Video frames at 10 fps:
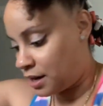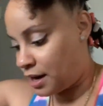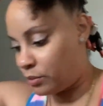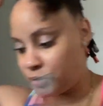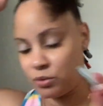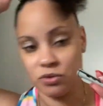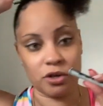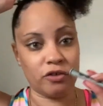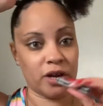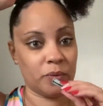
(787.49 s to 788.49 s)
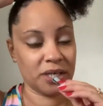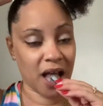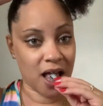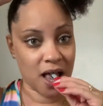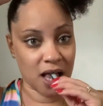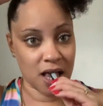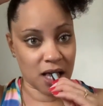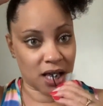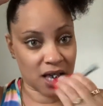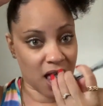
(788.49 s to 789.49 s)
I will use a gray one.
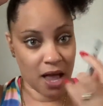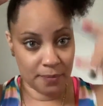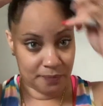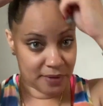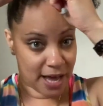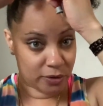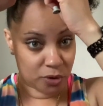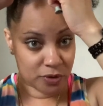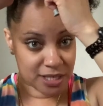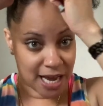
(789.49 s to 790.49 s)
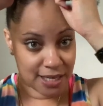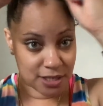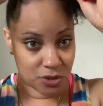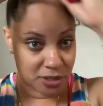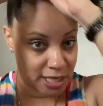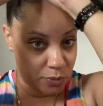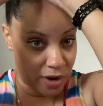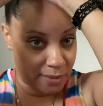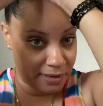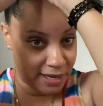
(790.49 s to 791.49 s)
I don't know the sizes, so that's why
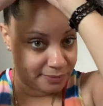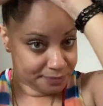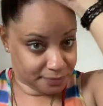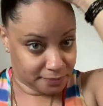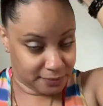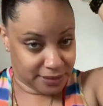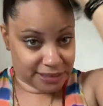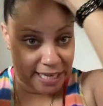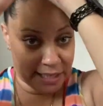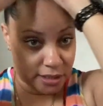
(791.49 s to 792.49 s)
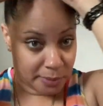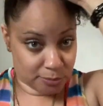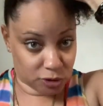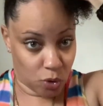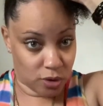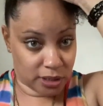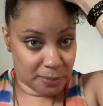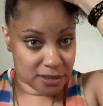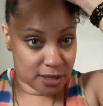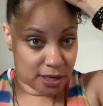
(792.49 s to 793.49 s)
I'm not saying them. I'm just calling them
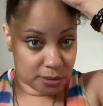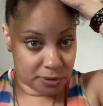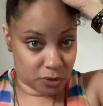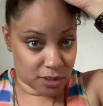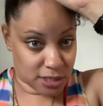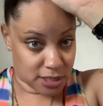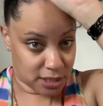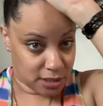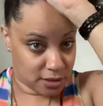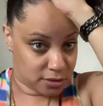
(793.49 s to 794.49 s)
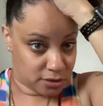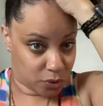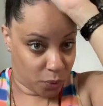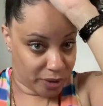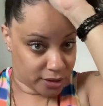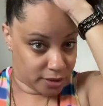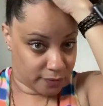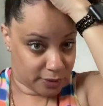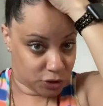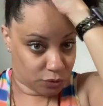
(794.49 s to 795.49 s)
by the color, but you can see the width of
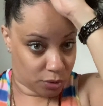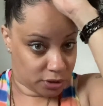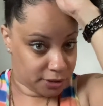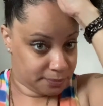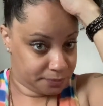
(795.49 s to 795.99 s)
each roller. All